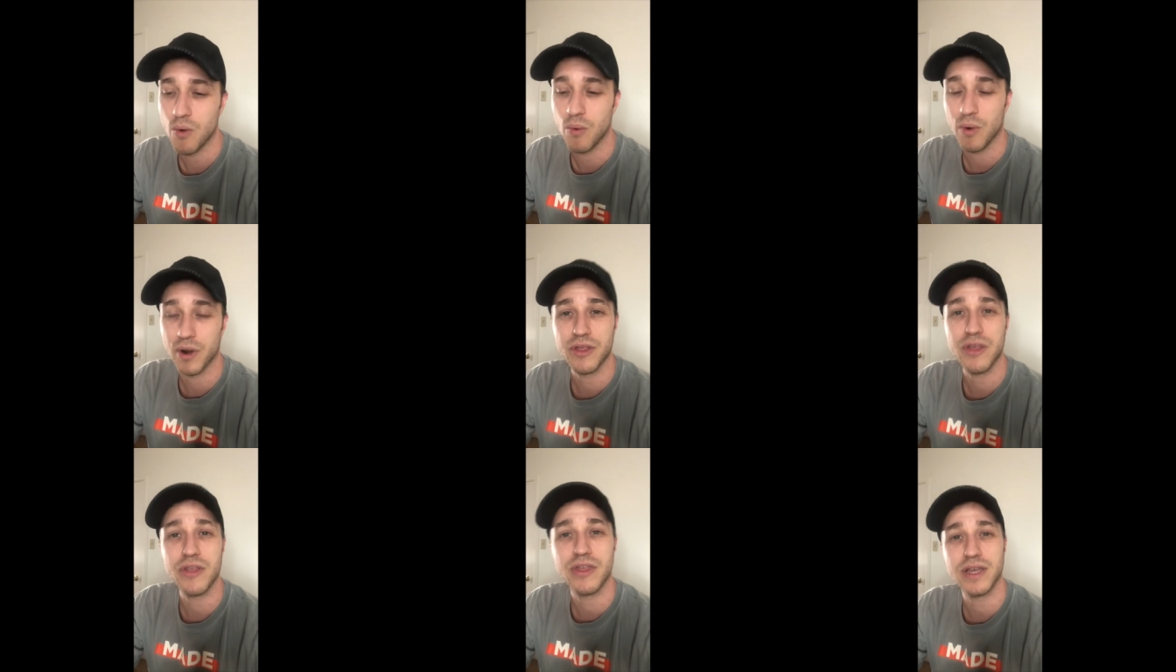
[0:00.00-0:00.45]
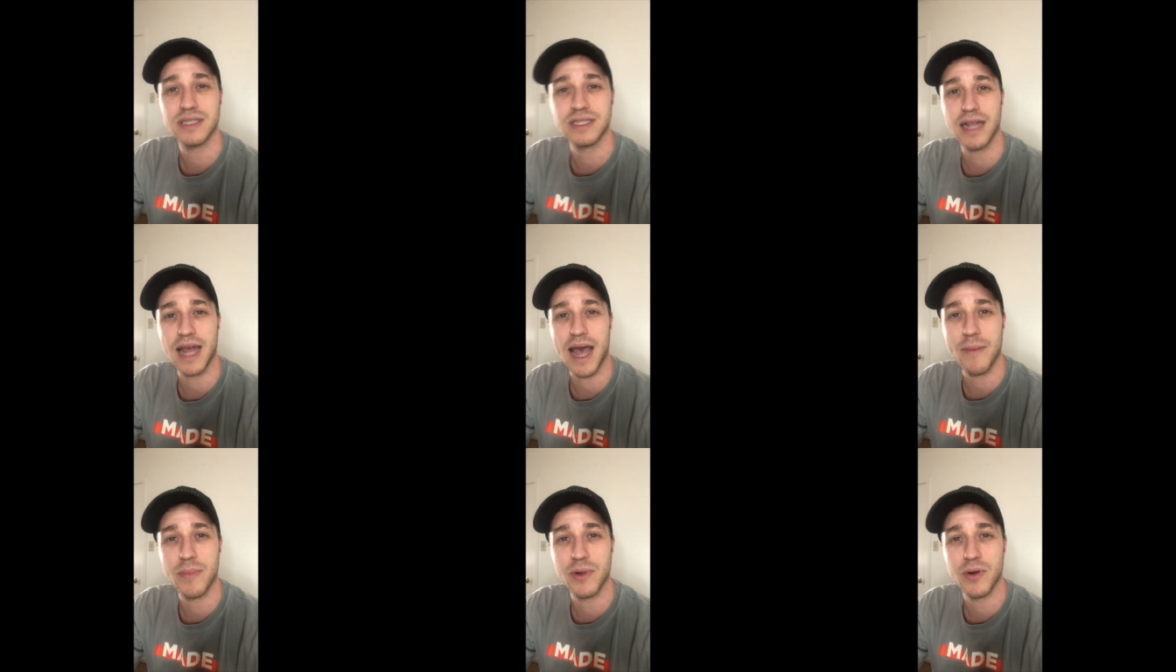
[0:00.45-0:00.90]
One of the things
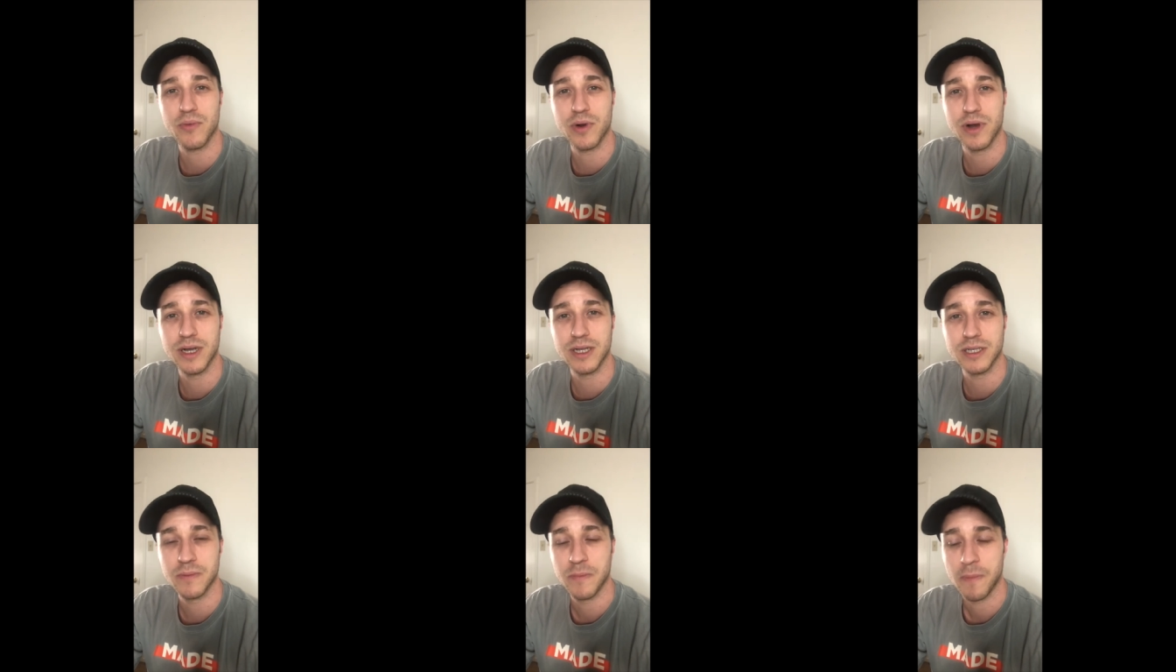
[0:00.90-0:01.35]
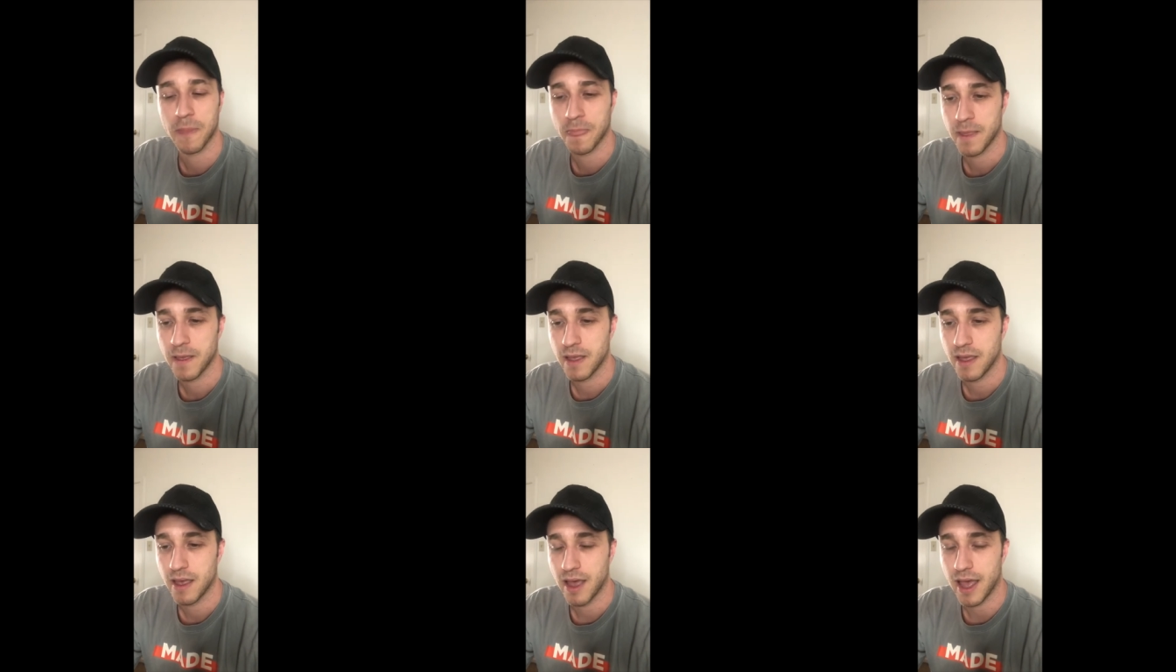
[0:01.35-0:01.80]
that happened
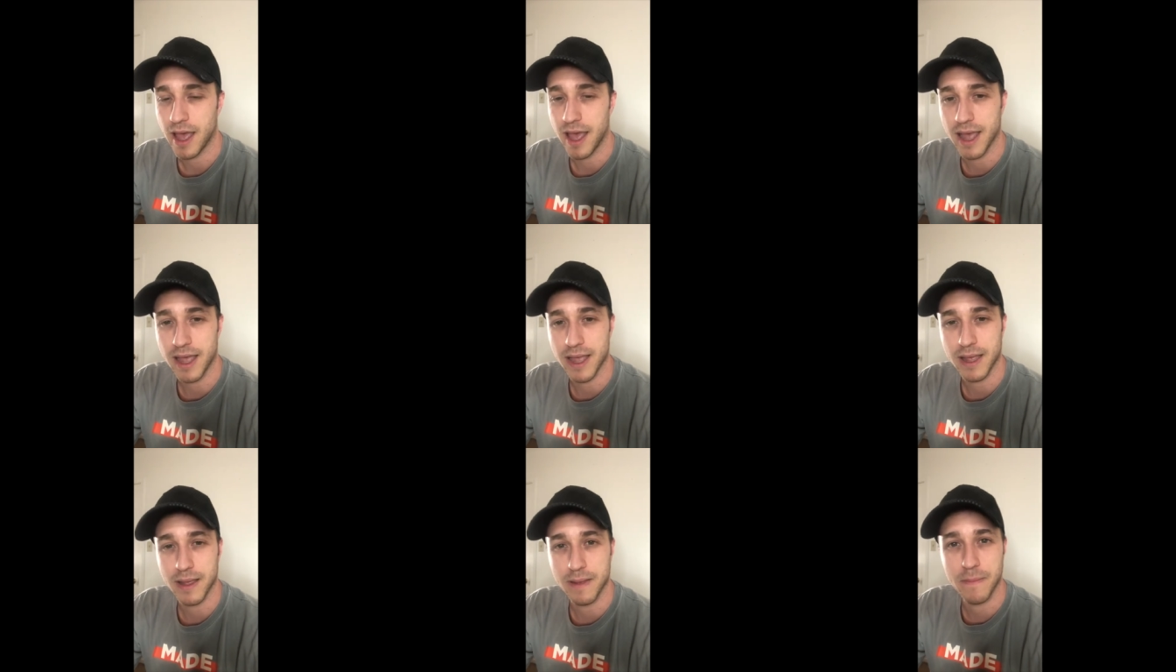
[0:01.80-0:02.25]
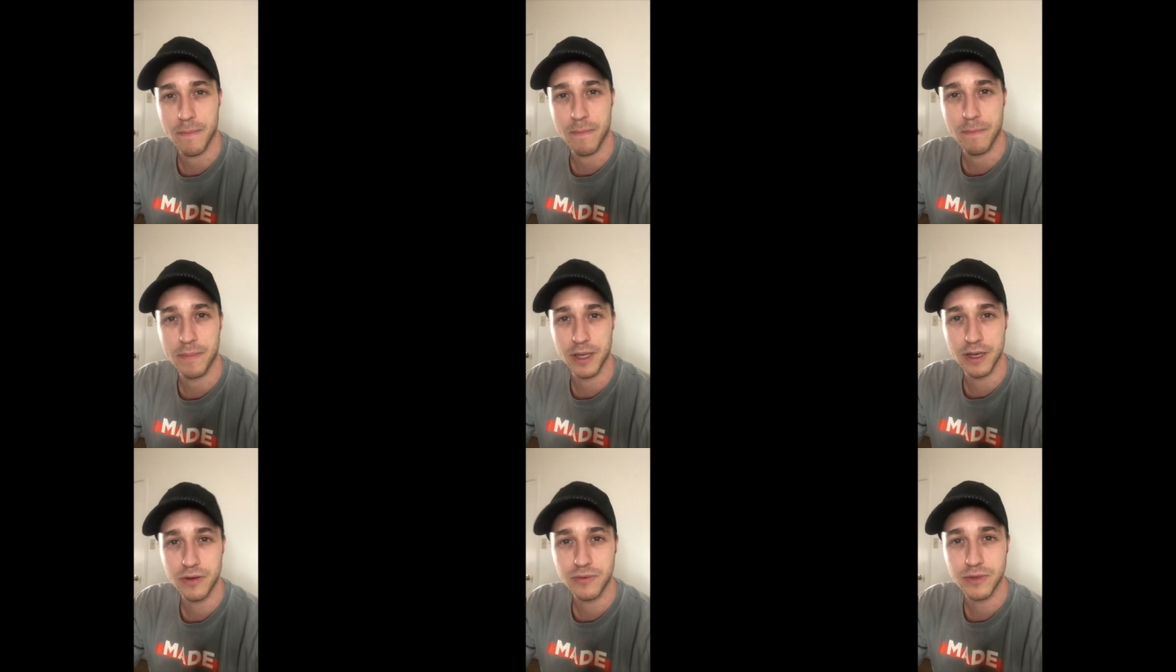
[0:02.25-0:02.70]
was a
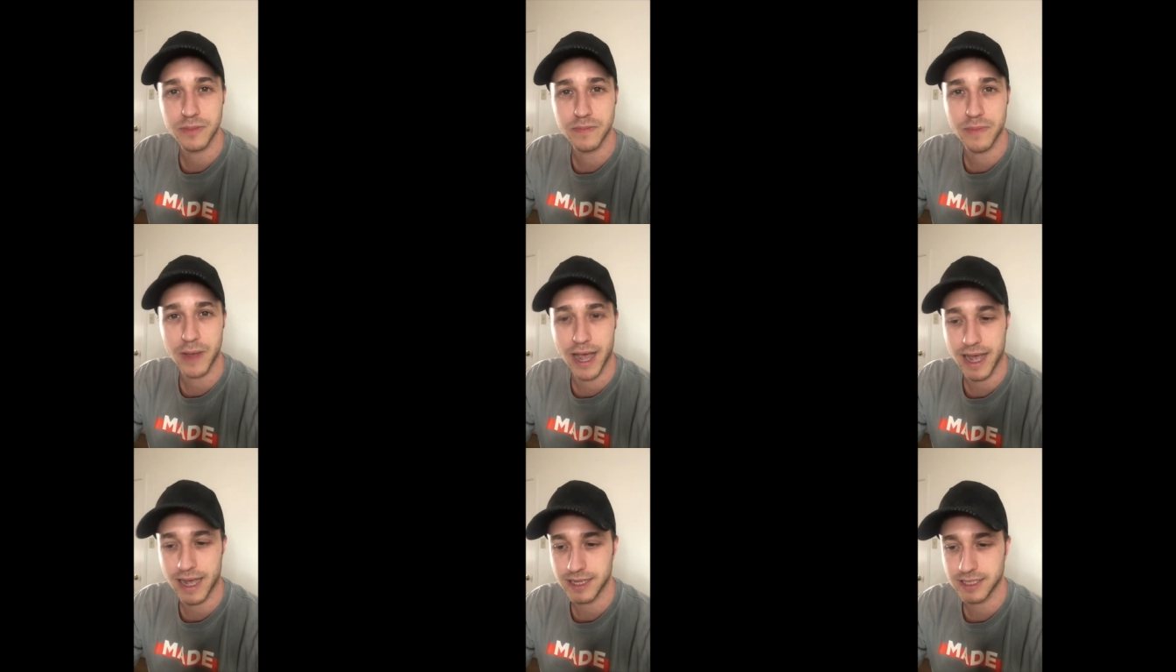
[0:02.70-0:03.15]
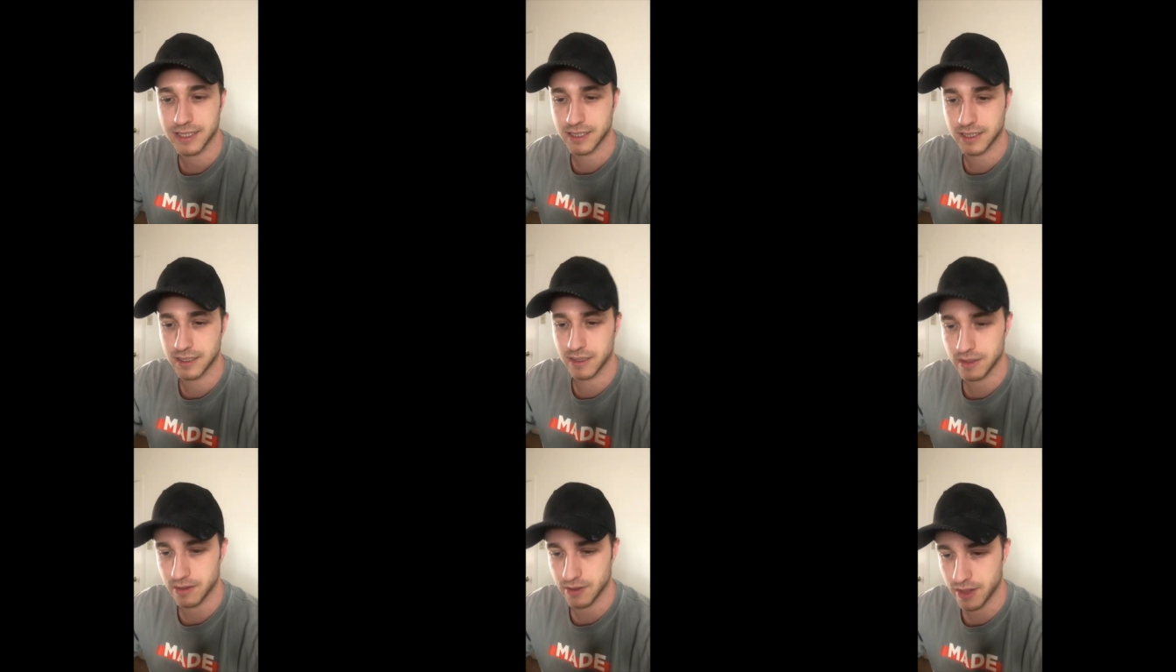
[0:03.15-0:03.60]
bill was
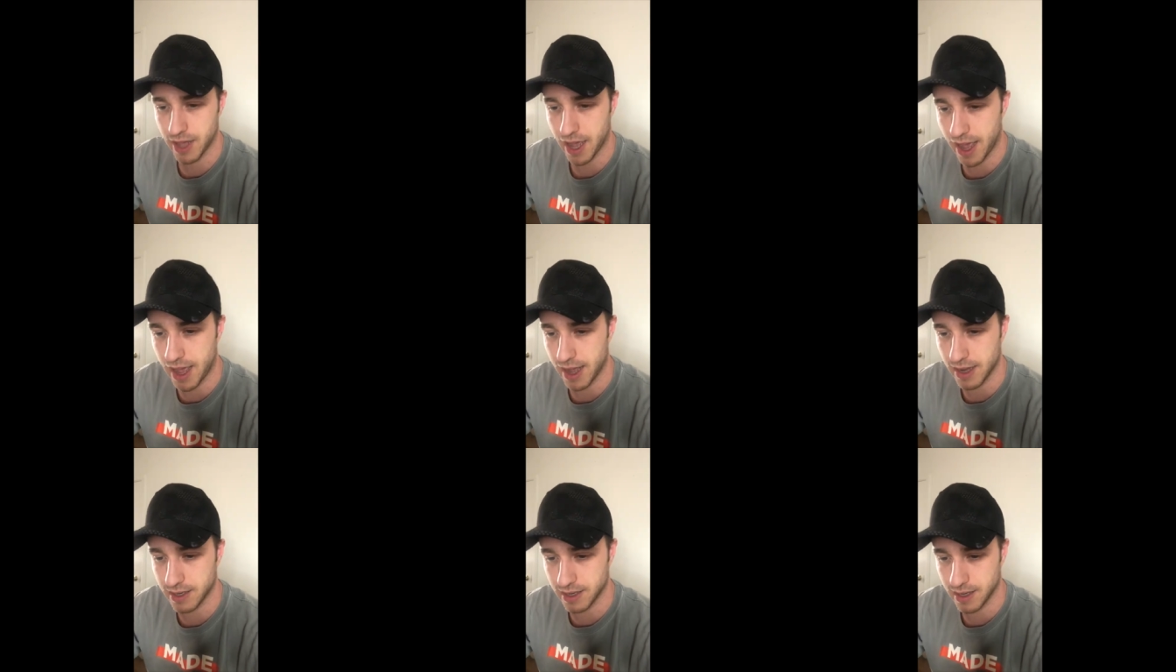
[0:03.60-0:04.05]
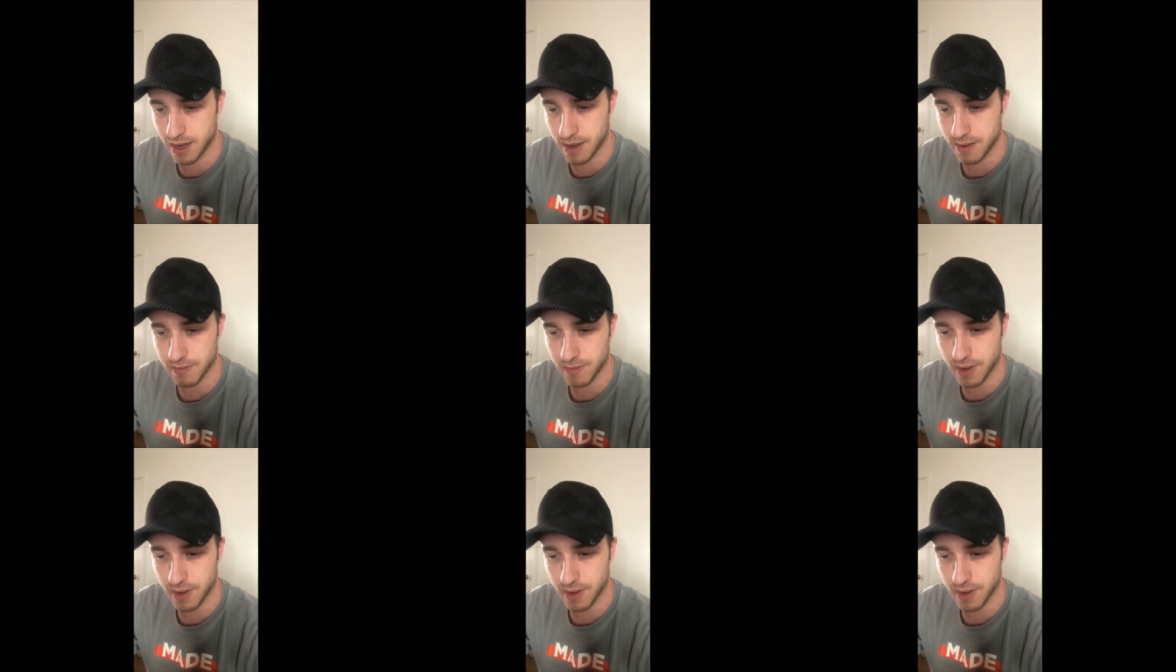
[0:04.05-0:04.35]
passed that, and I,